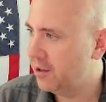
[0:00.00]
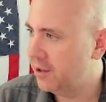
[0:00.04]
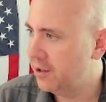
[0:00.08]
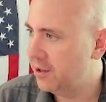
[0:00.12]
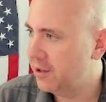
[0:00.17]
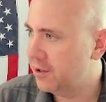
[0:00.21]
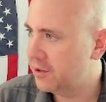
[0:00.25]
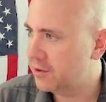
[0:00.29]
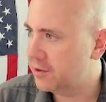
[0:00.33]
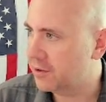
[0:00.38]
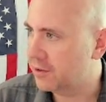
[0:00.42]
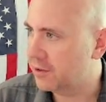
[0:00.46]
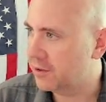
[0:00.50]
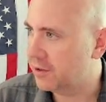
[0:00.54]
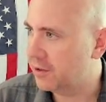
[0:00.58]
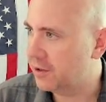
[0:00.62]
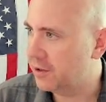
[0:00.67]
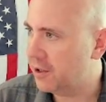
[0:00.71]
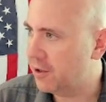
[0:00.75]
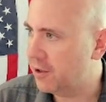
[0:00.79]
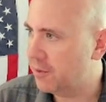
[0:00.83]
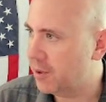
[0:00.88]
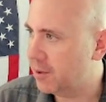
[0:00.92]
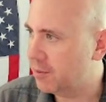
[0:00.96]
So there
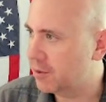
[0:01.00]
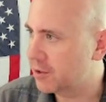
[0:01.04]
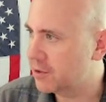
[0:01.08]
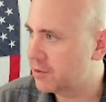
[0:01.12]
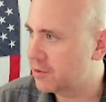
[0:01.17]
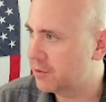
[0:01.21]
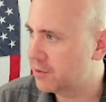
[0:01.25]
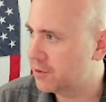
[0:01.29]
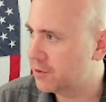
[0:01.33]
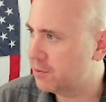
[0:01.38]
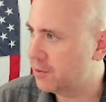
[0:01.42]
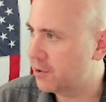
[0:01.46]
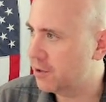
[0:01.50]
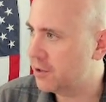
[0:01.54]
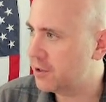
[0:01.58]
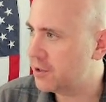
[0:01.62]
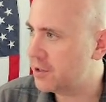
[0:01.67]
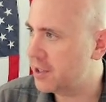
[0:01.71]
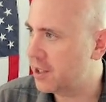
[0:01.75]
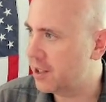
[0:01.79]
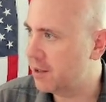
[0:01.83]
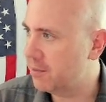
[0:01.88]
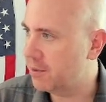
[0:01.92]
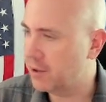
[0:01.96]
you go, Public School Support,
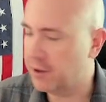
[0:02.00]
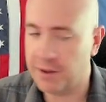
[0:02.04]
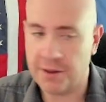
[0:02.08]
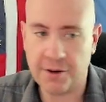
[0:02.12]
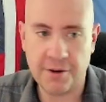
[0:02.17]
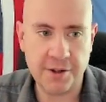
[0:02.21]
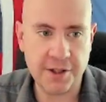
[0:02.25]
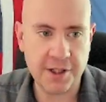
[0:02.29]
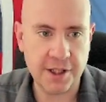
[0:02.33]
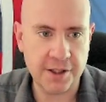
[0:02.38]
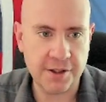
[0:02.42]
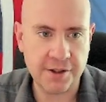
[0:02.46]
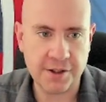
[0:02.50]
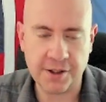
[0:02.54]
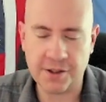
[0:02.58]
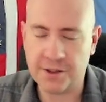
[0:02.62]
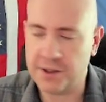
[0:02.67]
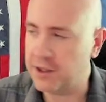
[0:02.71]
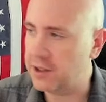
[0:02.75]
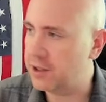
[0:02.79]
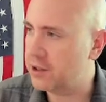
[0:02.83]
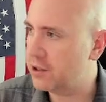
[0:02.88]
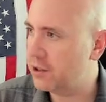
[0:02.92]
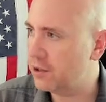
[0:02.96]
Senate Bill
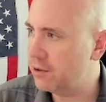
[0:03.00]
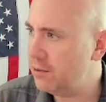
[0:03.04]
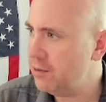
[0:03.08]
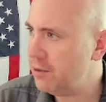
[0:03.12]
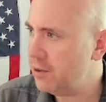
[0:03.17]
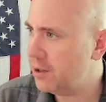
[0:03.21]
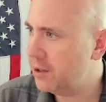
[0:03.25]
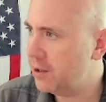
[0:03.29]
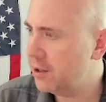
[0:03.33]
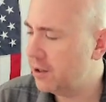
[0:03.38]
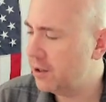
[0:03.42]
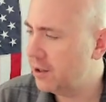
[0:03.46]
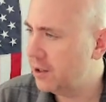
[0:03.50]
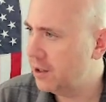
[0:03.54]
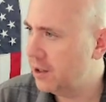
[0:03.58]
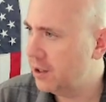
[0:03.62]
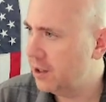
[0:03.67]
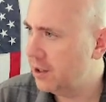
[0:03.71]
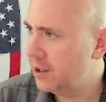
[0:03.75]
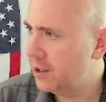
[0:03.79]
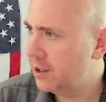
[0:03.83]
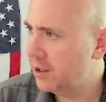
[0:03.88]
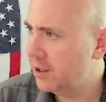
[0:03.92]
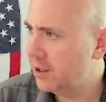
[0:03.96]
1362.
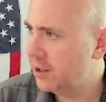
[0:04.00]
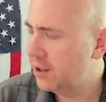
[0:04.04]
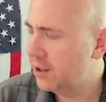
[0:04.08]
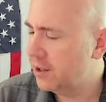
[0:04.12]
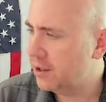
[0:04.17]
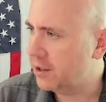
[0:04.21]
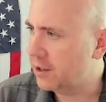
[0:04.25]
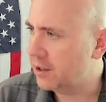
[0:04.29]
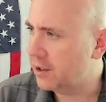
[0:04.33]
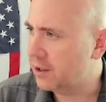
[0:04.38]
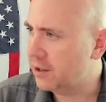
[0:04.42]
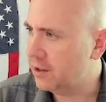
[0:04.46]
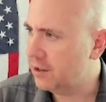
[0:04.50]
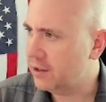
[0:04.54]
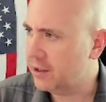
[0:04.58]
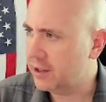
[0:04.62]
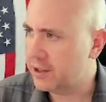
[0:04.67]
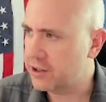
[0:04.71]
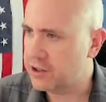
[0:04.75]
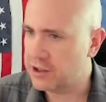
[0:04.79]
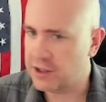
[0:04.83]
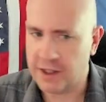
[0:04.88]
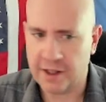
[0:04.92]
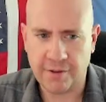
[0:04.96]
The
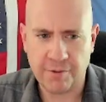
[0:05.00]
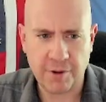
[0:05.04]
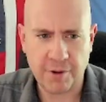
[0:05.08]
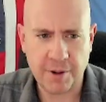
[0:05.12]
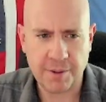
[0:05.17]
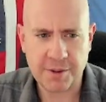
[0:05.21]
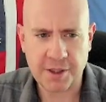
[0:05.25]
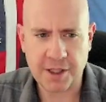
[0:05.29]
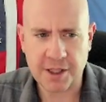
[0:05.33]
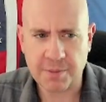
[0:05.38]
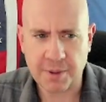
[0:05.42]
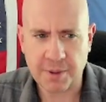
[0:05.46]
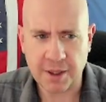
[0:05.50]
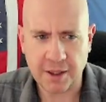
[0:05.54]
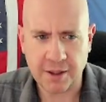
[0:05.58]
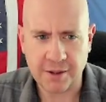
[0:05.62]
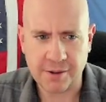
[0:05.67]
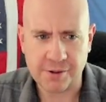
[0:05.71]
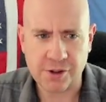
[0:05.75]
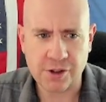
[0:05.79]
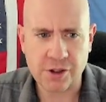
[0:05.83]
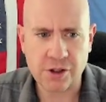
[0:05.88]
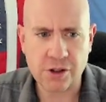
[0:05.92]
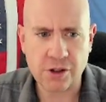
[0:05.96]
legislative website's been a
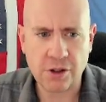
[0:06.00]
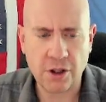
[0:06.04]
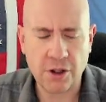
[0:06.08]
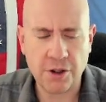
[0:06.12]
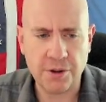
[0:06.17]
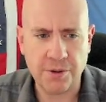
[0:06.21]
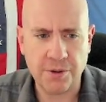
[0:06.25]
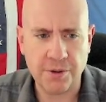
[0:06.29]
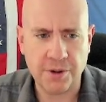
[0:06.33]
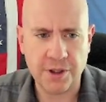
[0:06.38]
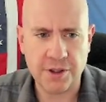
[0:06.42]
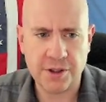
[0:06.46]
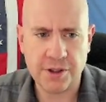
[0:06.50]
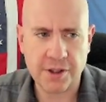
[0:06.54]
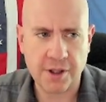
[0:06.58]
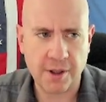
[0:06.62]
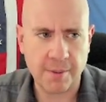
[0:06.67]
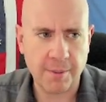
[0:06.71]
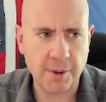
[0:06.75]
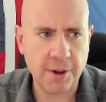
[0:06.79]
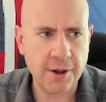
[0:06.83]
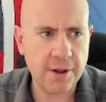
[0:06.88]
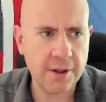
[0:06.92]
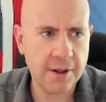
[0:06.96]
little slow this
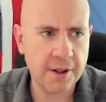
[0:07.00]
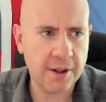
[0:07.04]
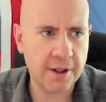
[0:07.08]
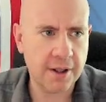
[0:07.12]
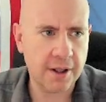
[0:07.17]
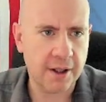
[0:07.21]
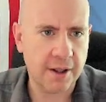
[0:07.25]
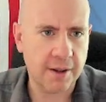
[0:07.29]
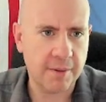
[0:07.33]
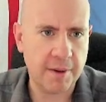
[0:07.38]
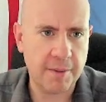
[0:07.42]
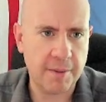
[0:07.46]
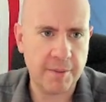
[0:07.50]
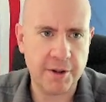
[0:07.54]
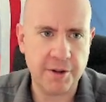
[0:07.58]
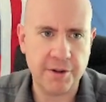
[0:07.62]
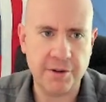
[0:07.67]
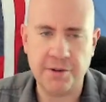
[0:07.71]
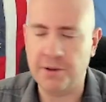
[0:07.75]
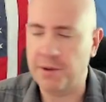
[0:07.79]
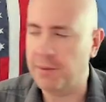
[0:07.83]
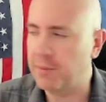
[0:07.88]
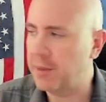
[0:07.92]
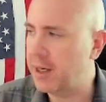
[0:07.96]
summer. Maybe they're
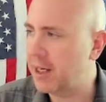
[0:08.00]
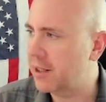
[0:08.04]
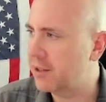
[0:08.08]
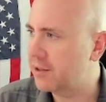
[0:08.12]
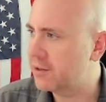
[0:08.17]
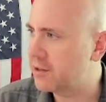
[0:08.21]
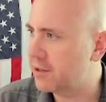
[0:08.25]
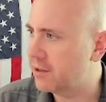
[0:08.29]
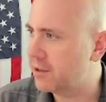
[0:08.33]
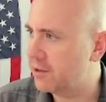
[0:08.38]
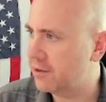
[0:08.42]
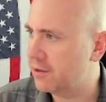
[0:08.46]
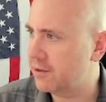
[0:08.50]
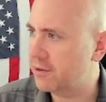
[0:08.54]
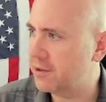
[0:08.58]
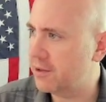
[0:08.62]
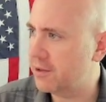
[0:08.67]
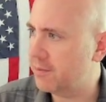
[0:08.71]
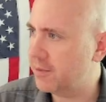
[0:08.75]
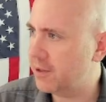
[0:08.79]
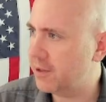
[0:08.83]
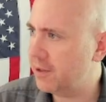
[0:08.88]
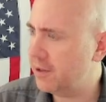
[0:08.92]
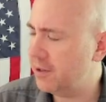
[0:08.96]
doing maintenance on it or
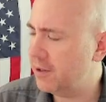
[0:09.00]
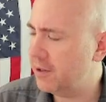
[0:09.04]
something.